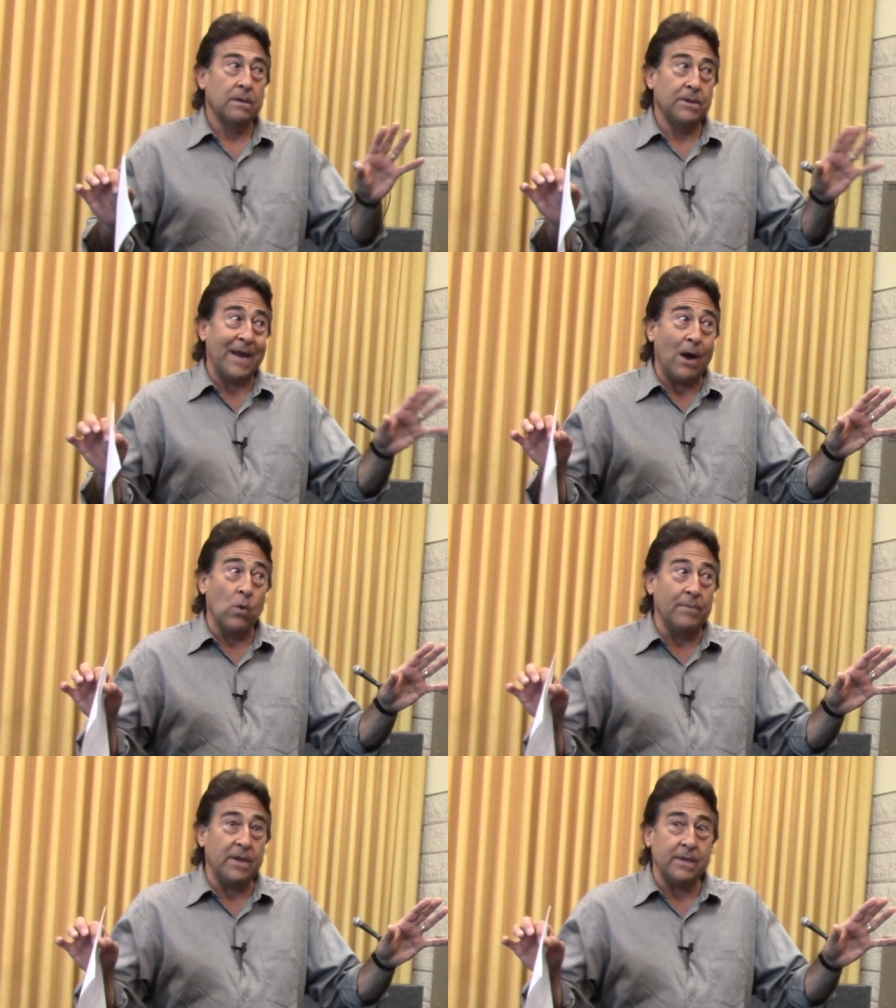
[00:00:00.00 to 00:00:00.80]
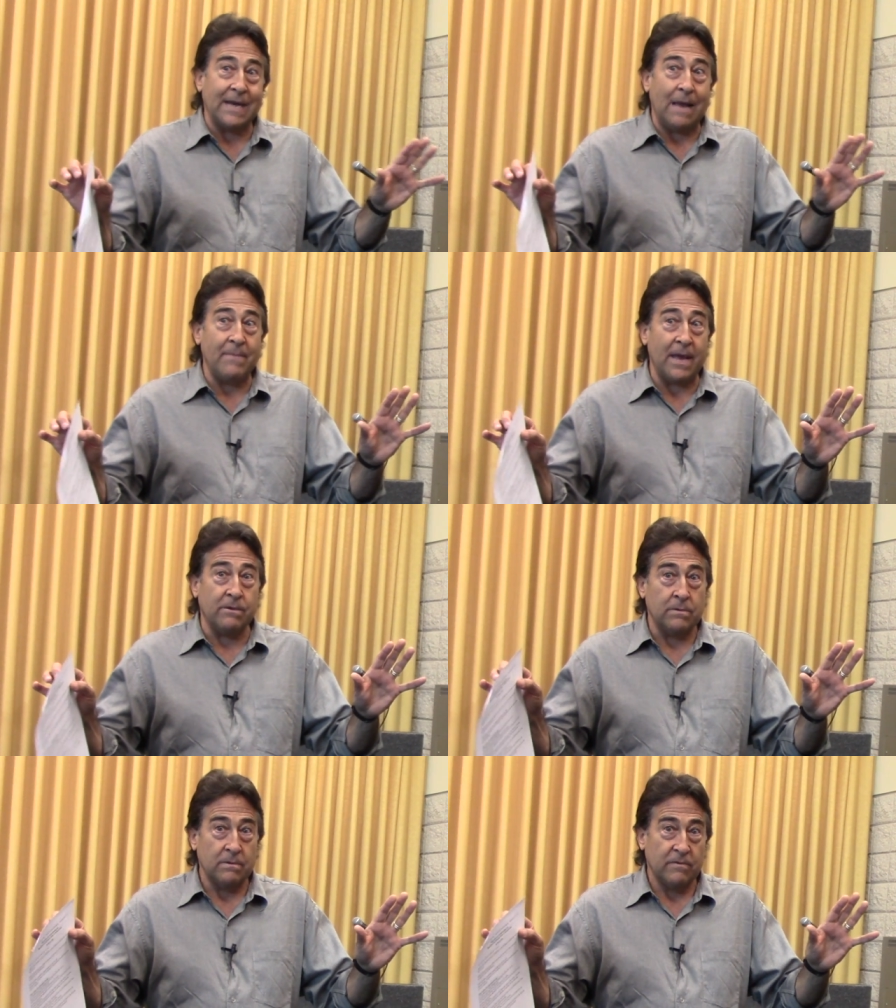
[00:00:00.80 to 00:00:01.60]
you're not women, you're not
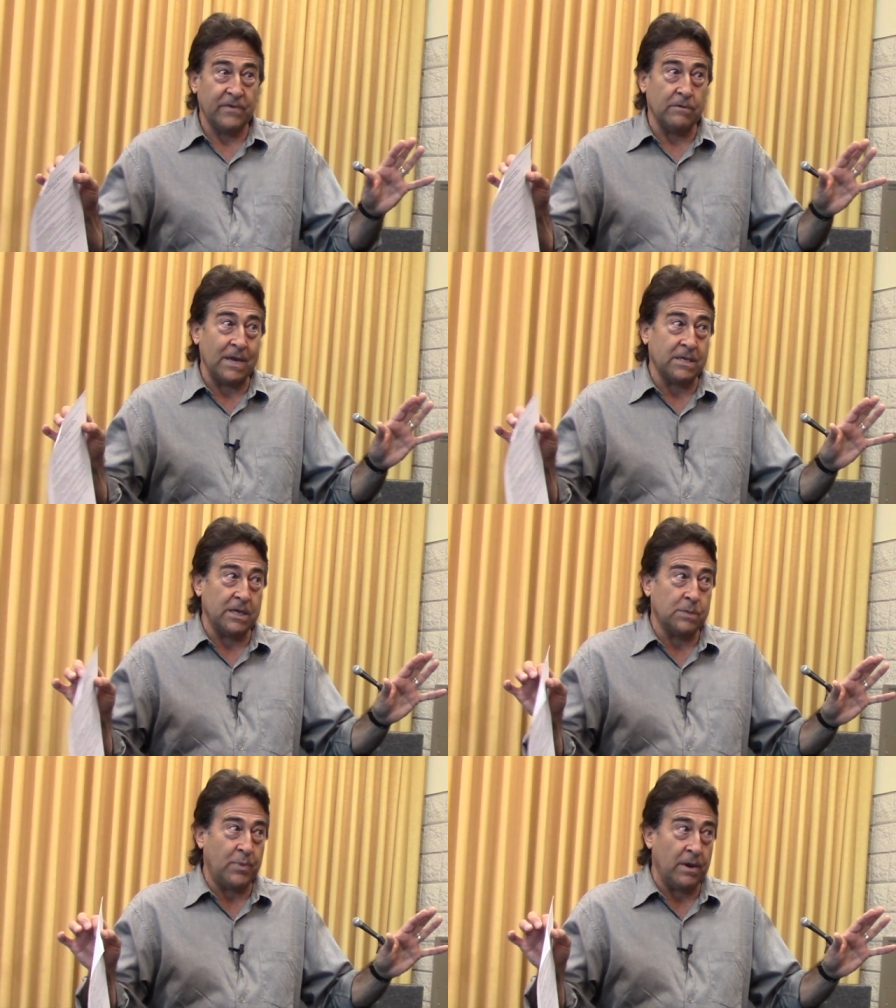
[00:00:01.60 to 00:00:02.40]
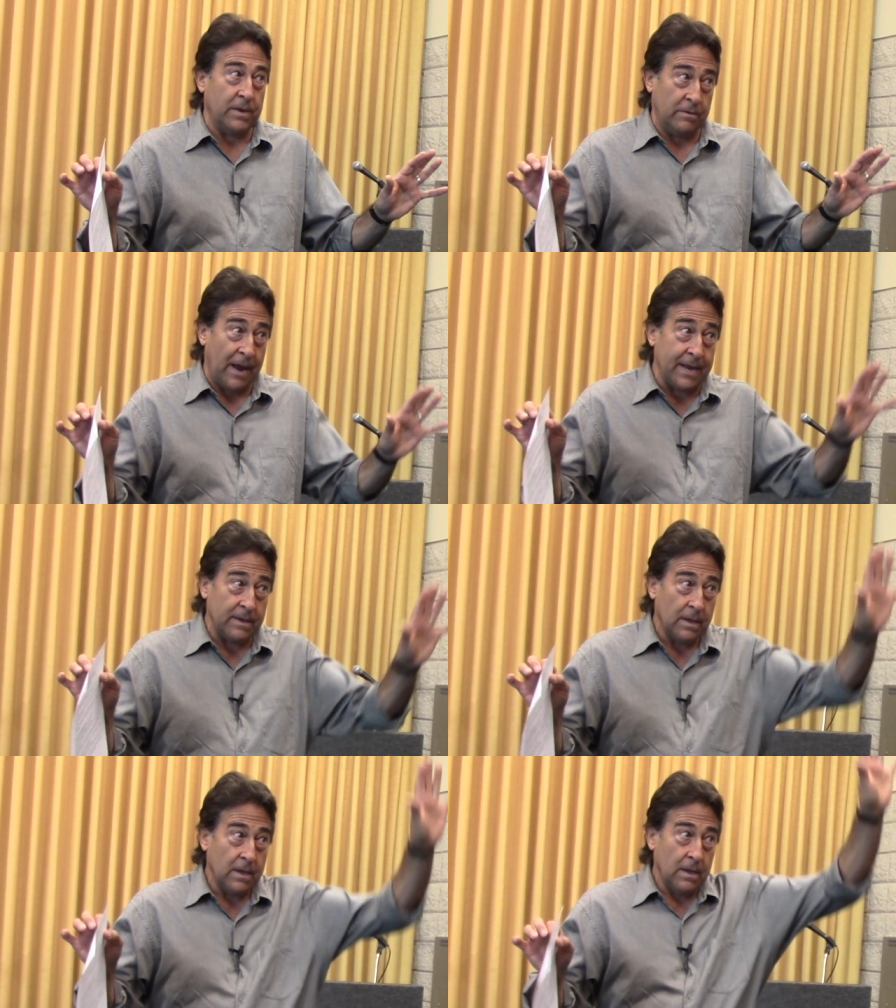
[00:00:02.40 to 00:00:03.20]
men for the rest of this period, right?